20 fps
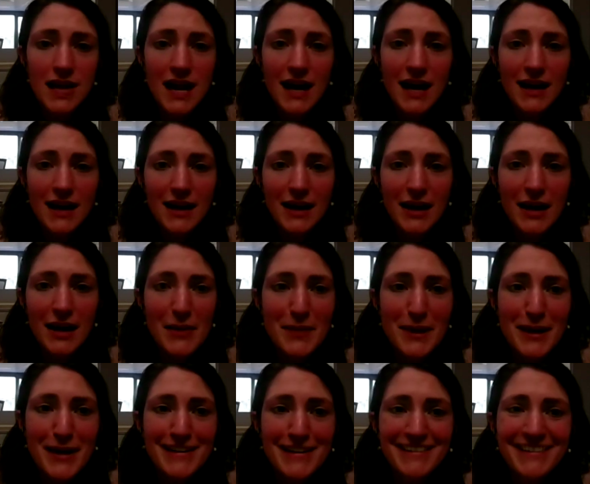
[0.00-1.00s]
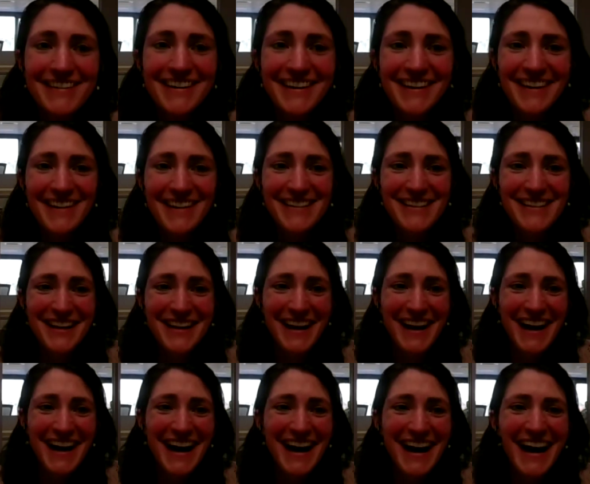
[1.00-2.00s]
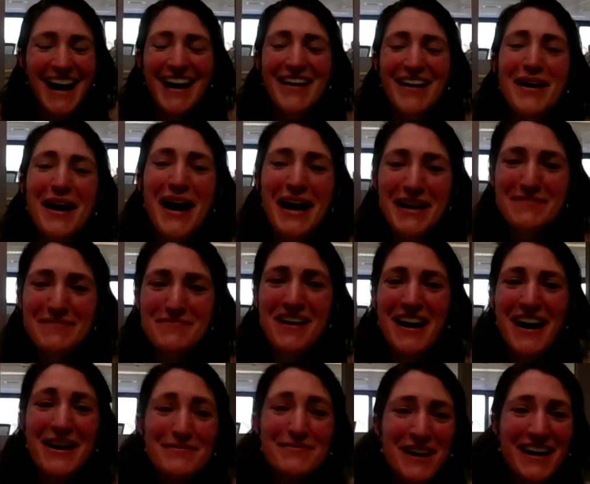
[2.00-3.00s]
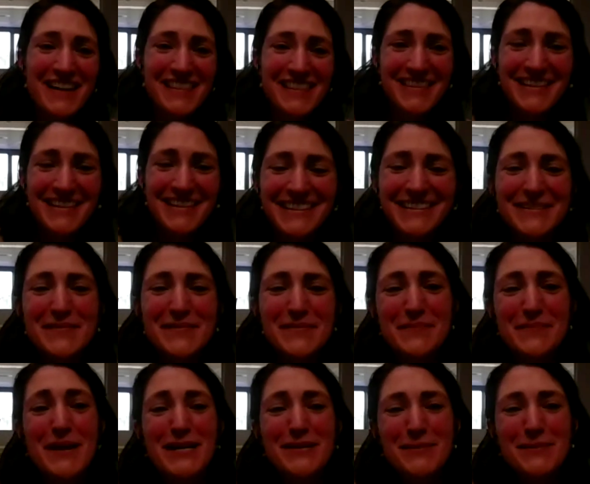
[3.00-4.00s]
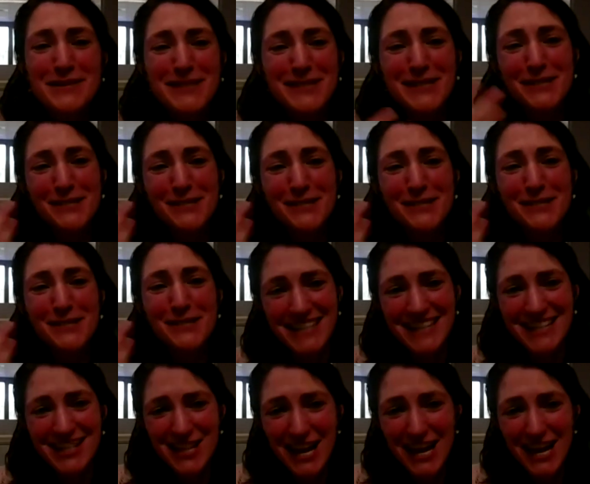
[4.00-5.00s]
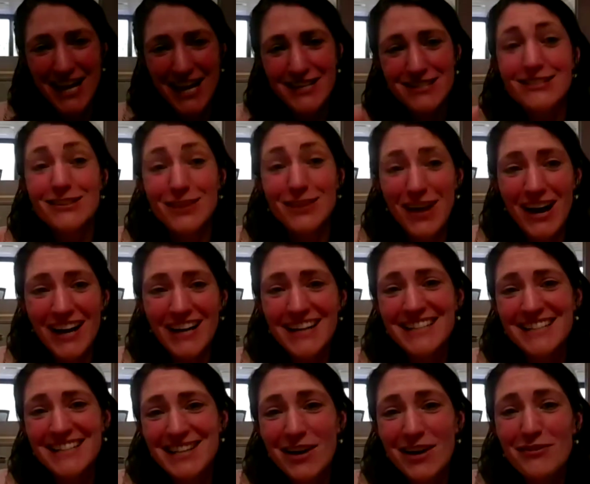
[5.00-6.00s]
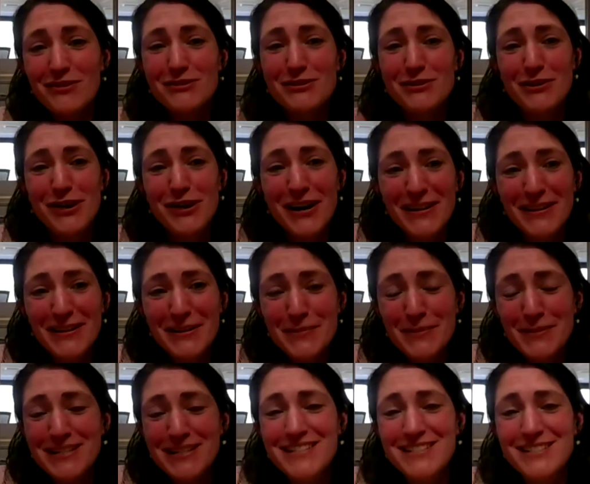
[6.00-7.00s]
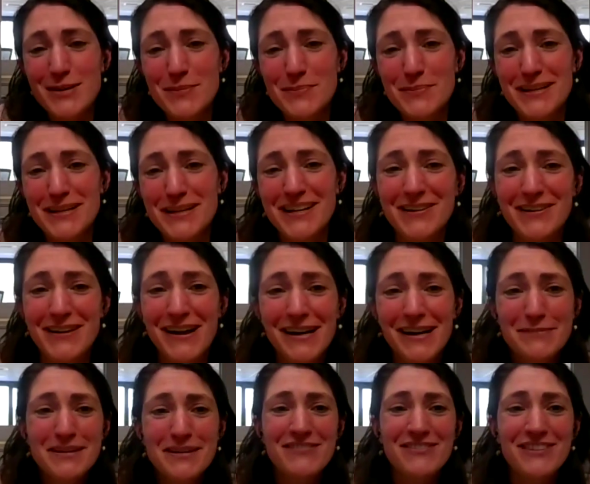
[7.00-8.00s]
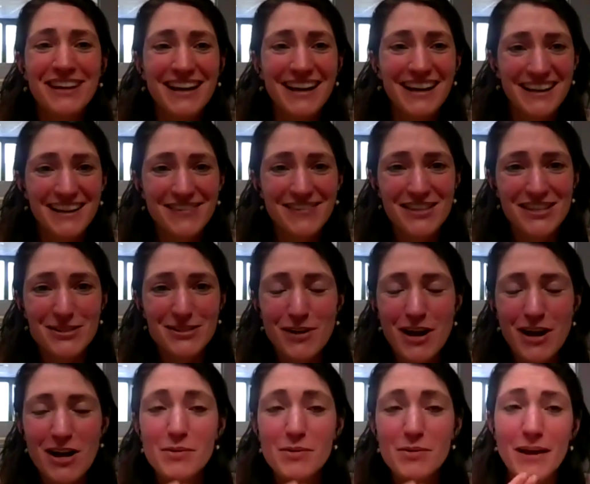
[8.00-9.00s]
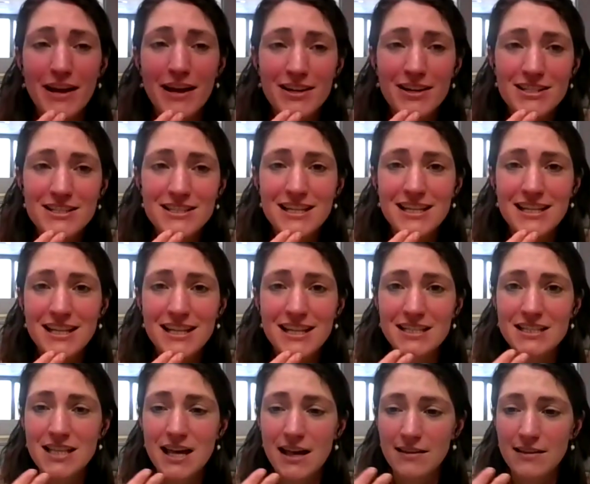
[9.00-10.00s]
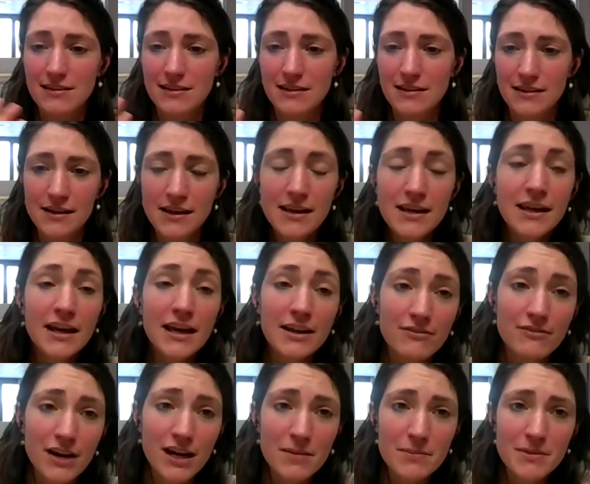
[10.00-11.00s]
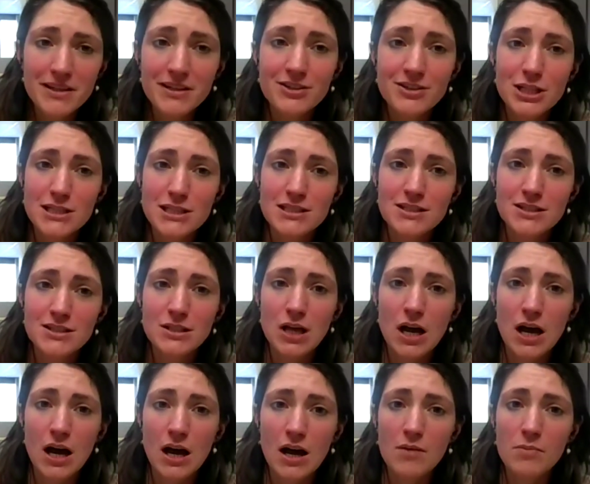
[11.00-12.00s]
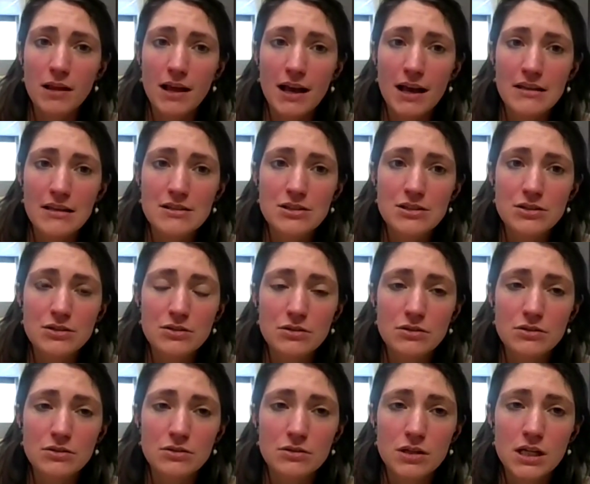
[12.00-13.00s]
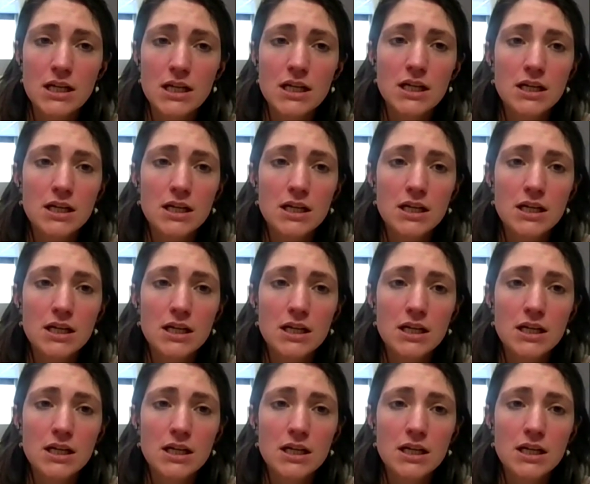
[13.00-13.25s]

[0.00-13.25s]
Yeah. And I'm not the best person to speak to the EJ law itself, so Karla, please jump in and correct me if I get any of this wrong. But my understanding is that the environmental justice law applies to